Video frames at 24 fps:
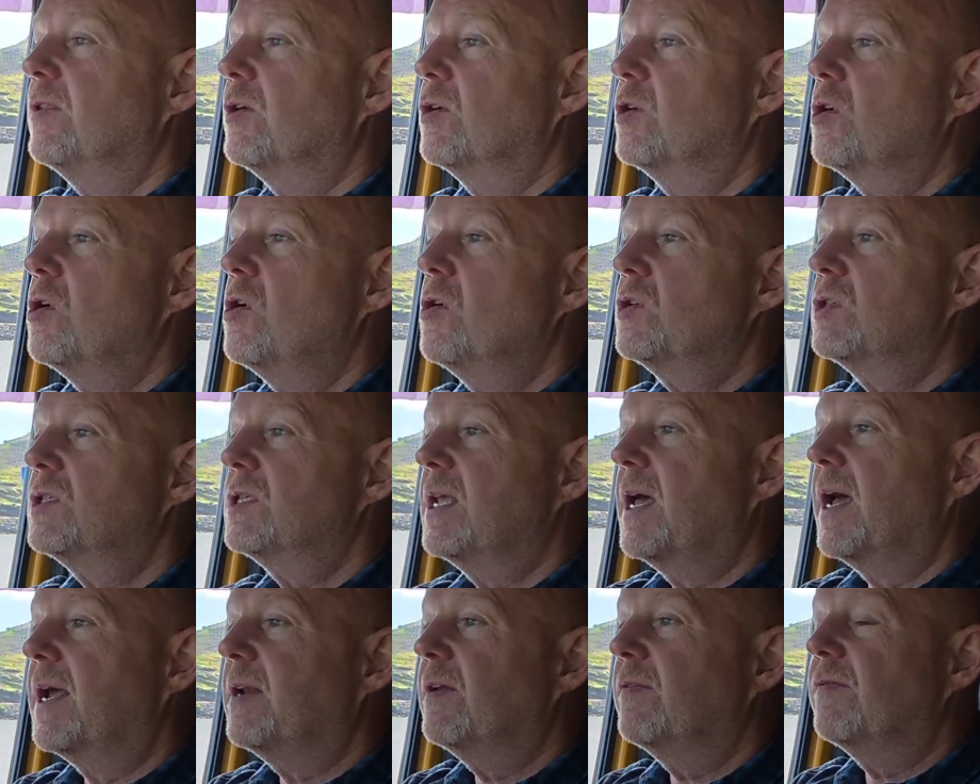the
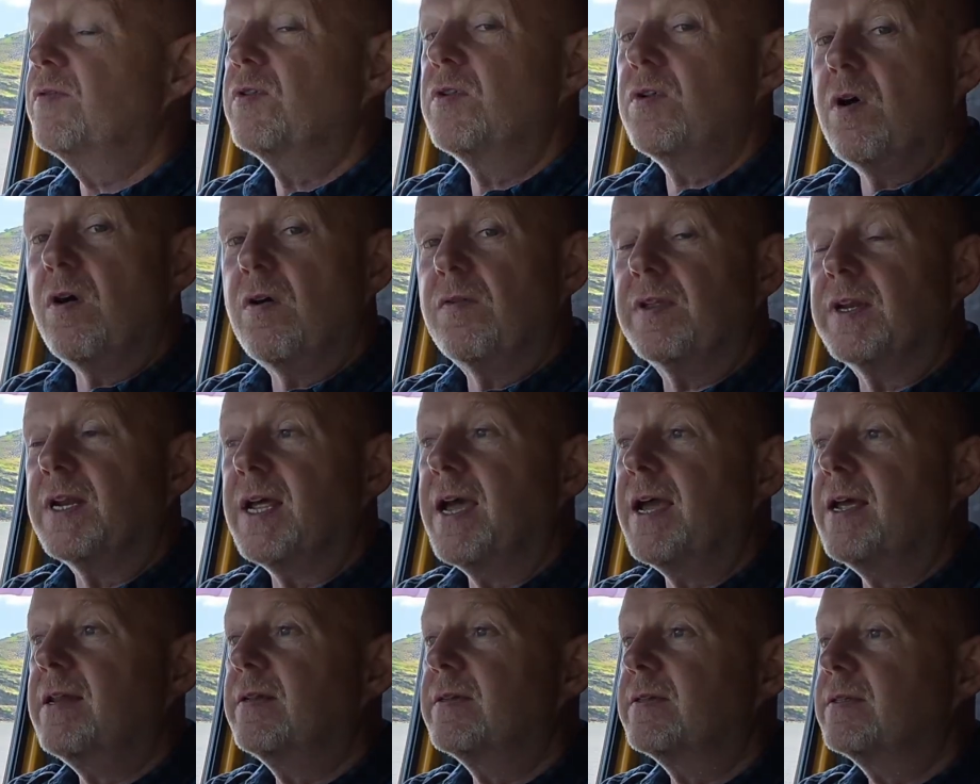coastline of Northern
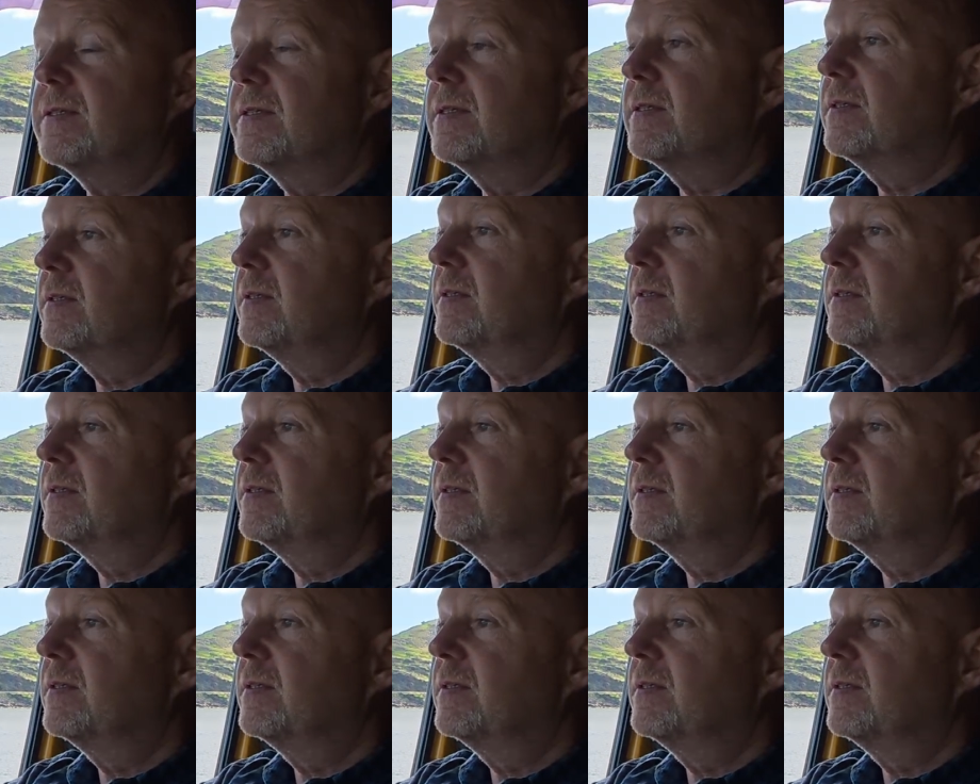Ireland,